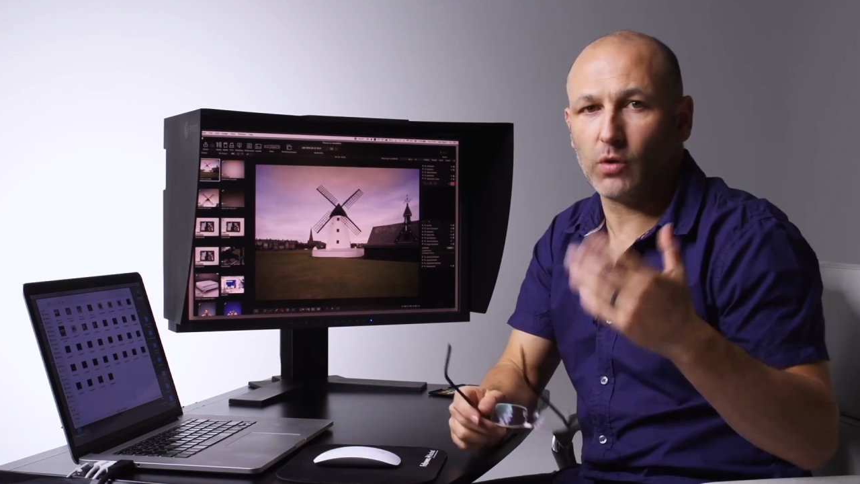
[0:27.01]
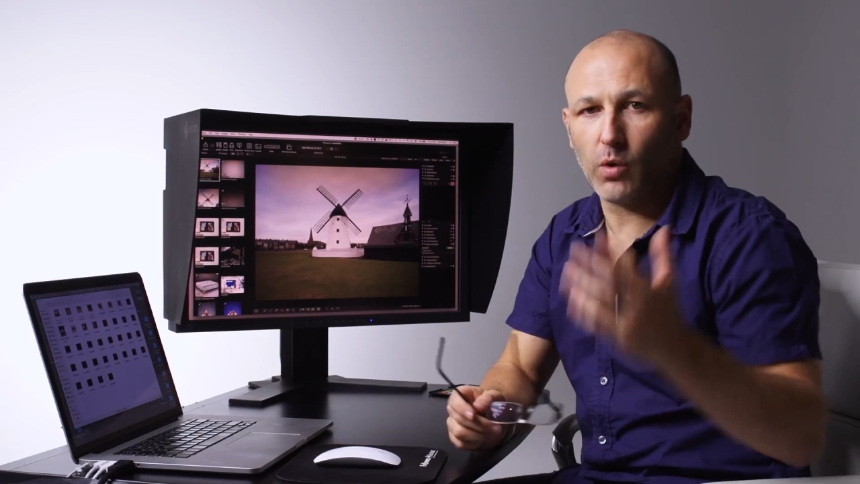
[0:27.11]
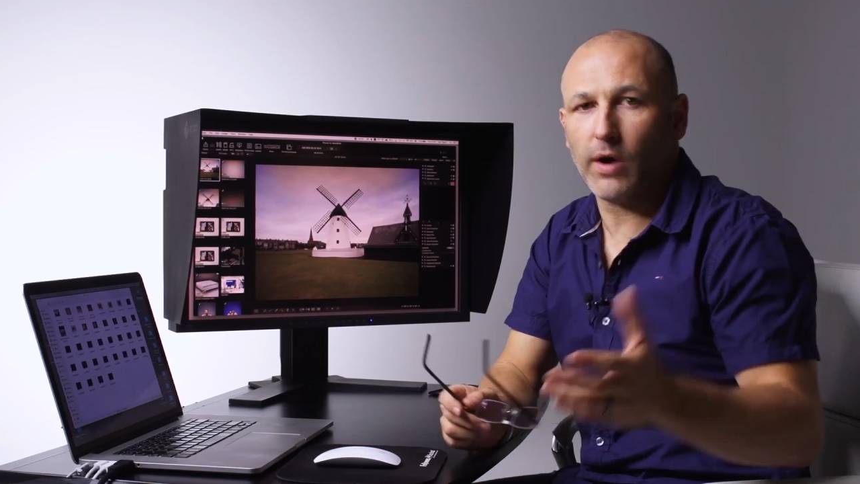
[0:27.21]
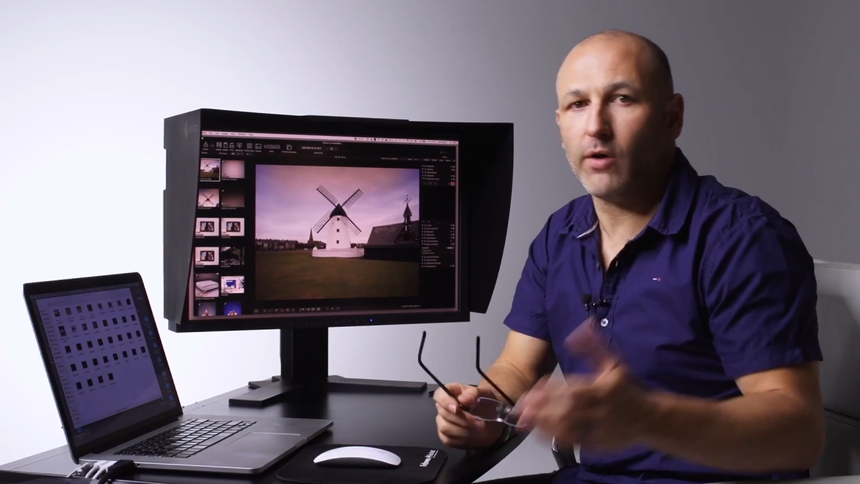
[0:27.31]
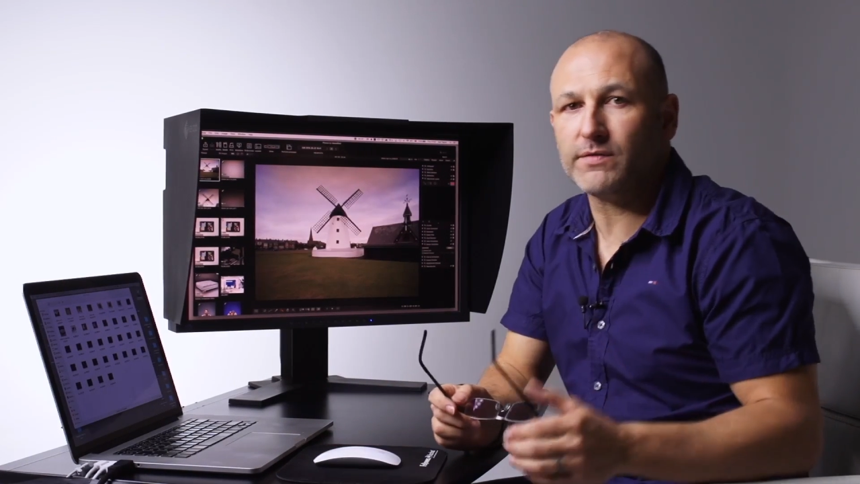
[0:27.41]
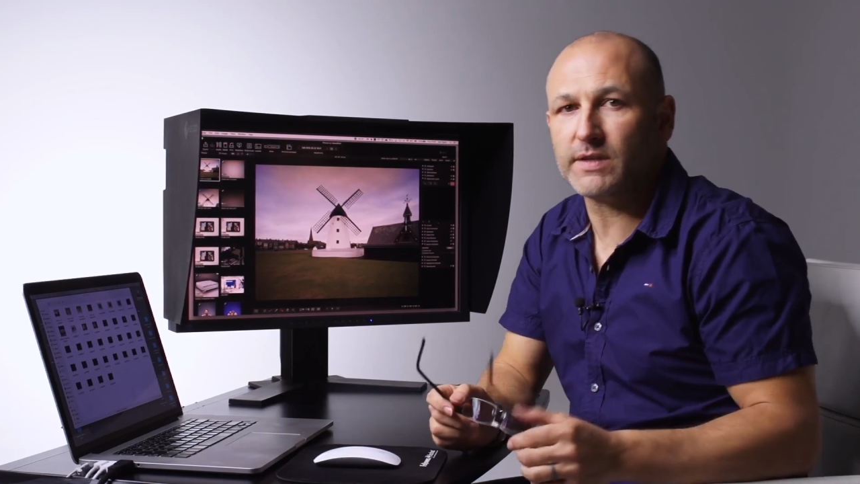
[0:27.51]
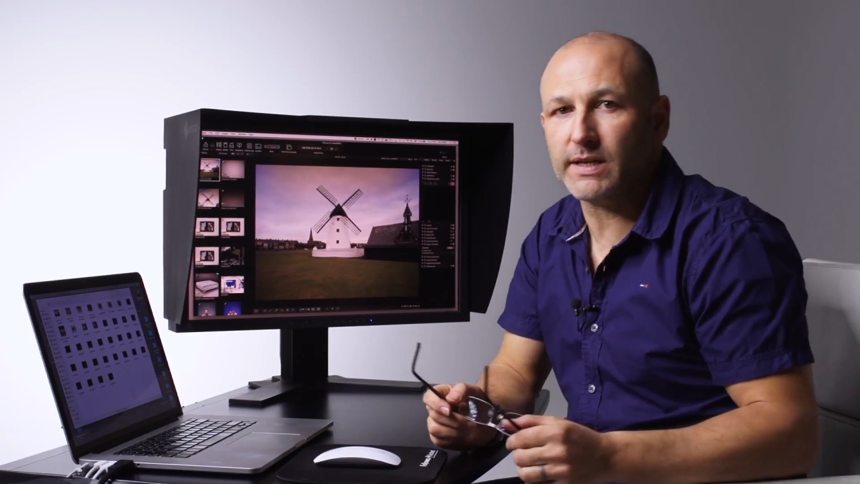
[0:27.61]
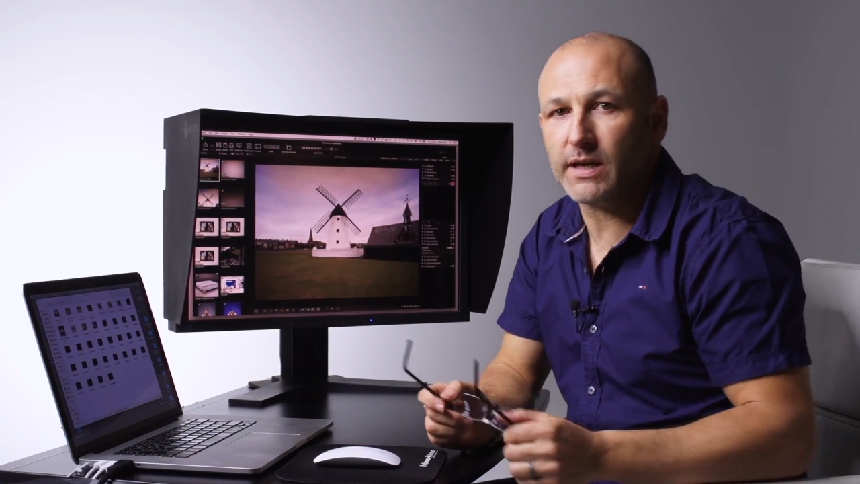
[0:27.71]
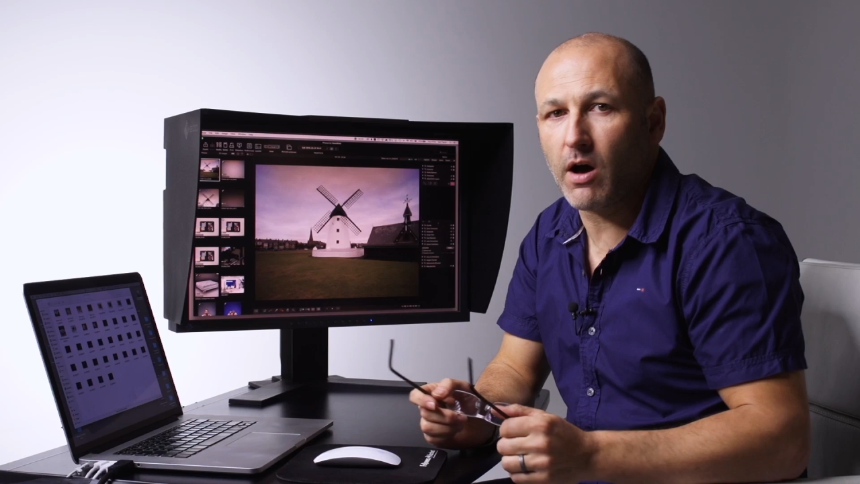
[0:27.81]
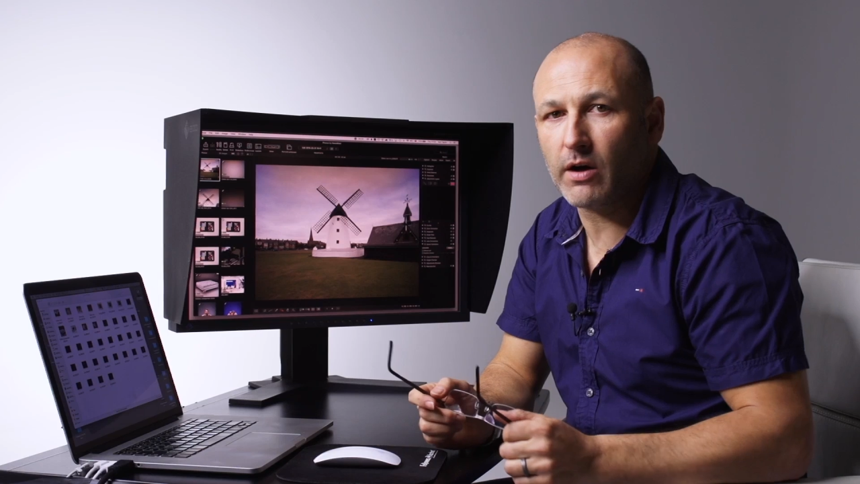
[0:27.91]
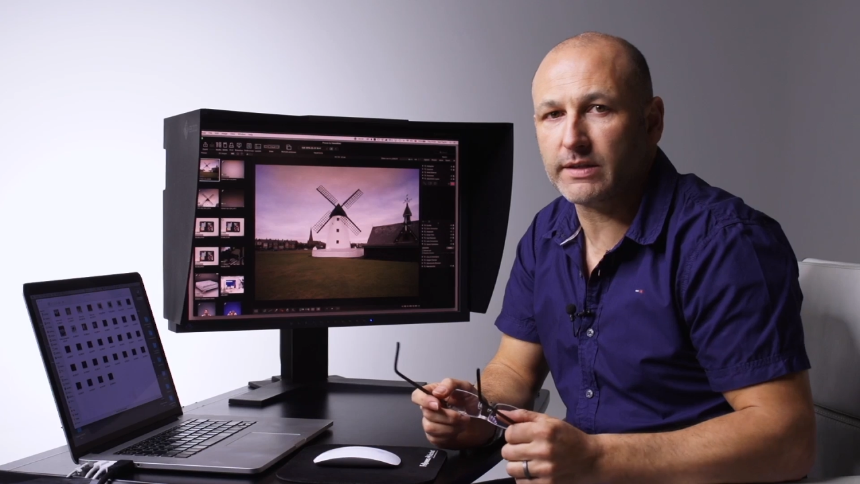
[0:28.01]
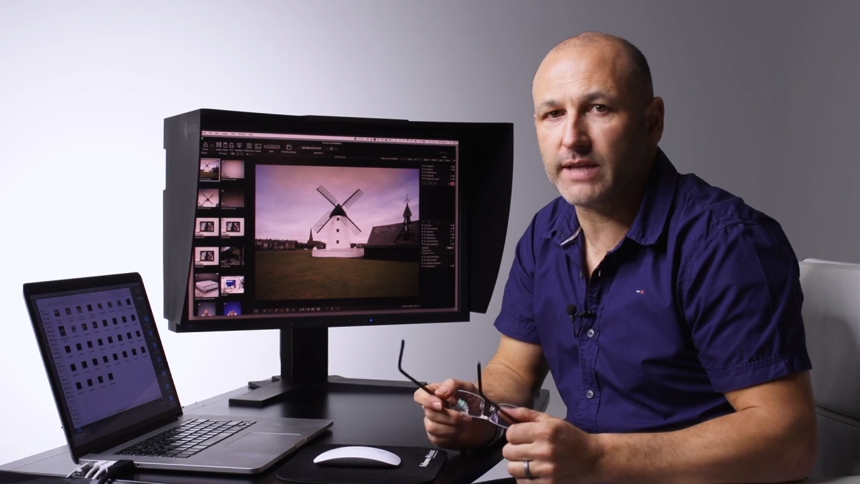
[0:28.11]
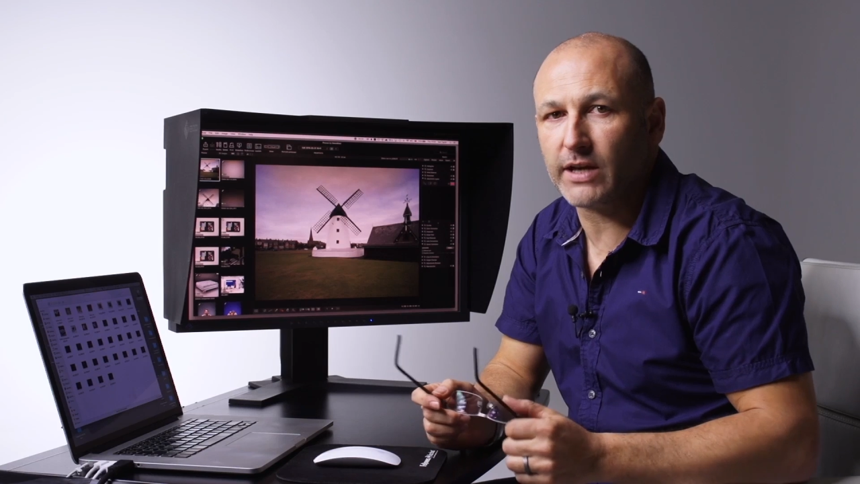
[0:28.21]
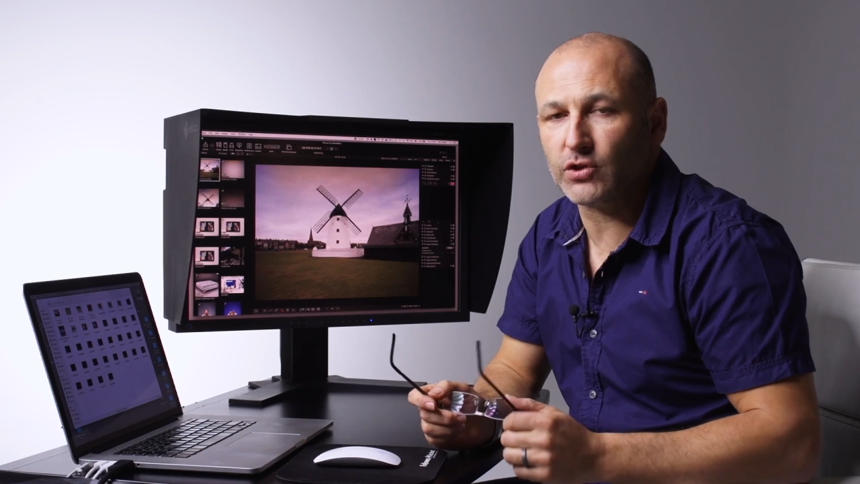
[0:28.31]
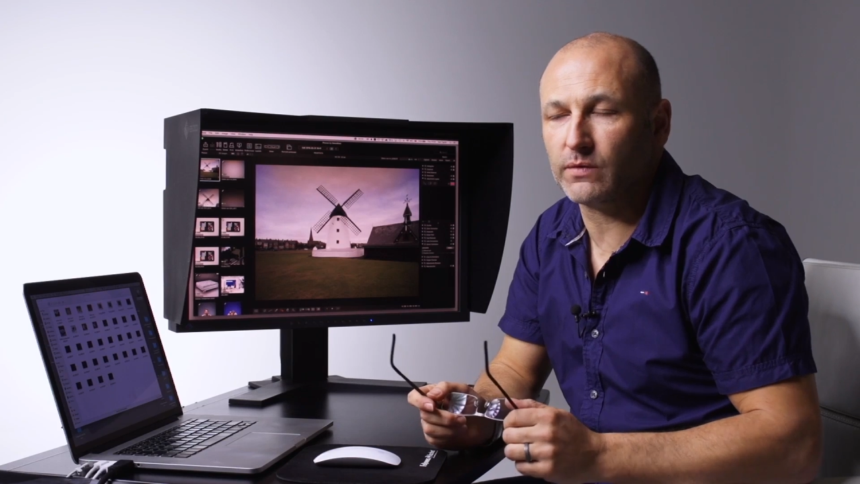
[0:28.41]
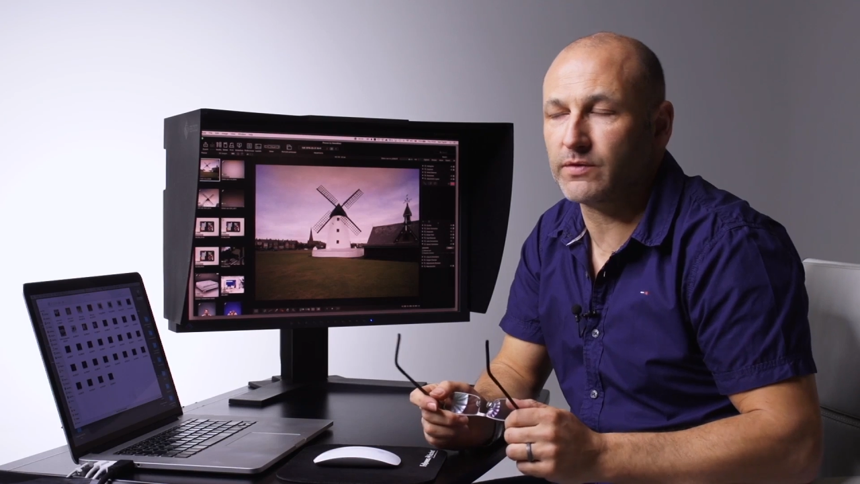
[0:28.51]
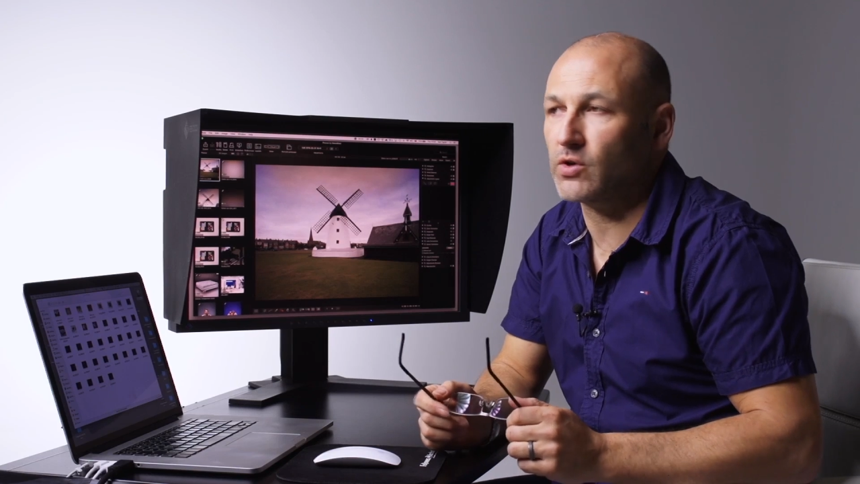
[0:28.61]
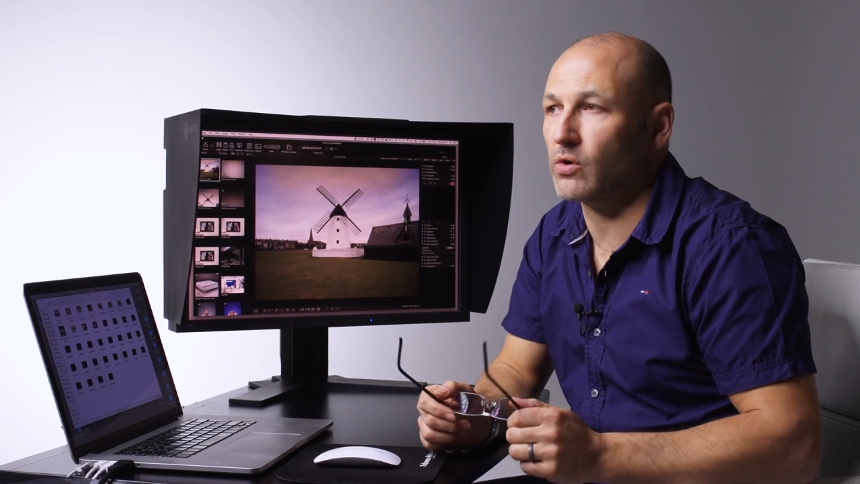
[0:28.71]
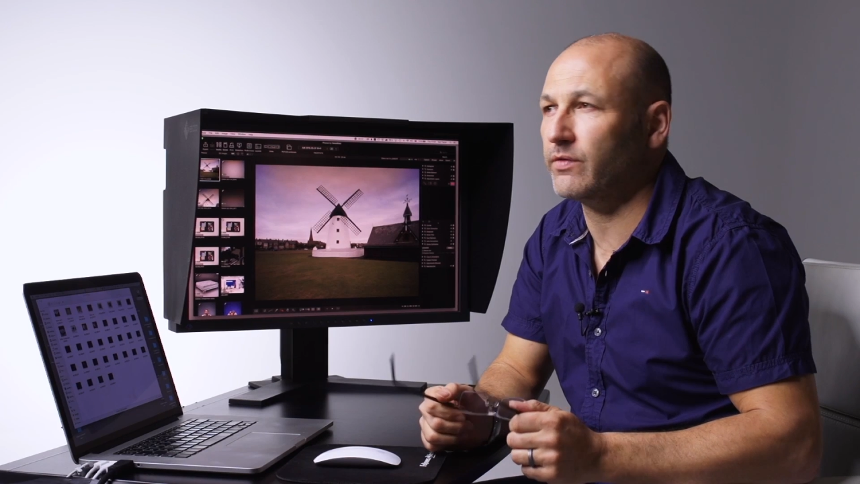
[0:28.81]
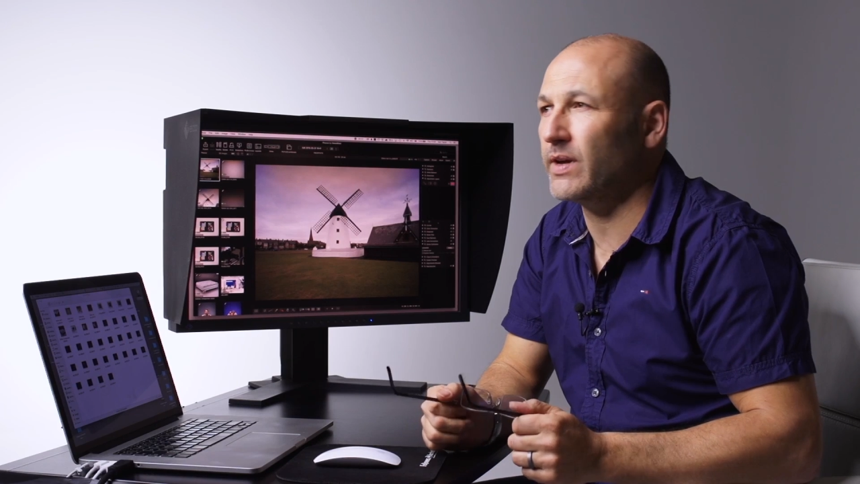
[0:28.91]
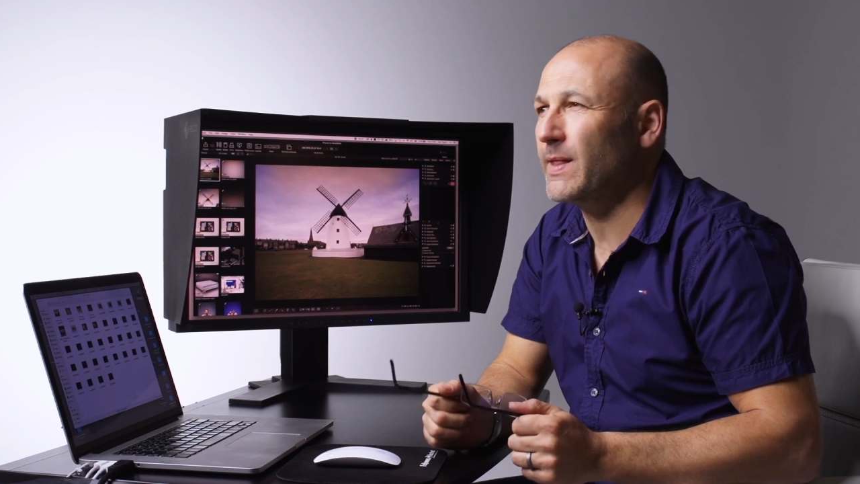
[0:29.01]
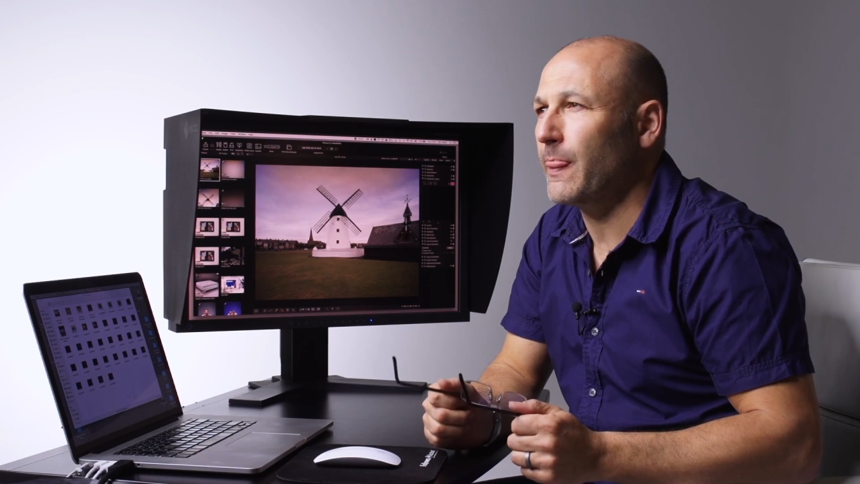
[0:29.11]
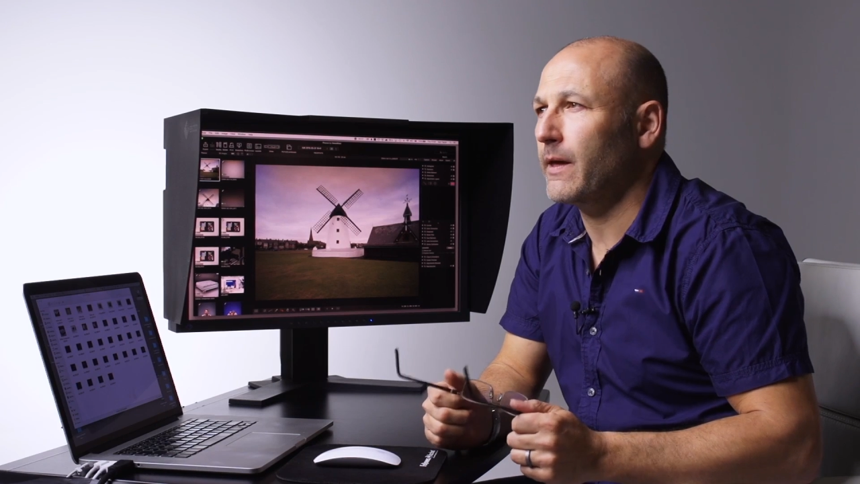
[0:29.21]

quite often in architectural photography,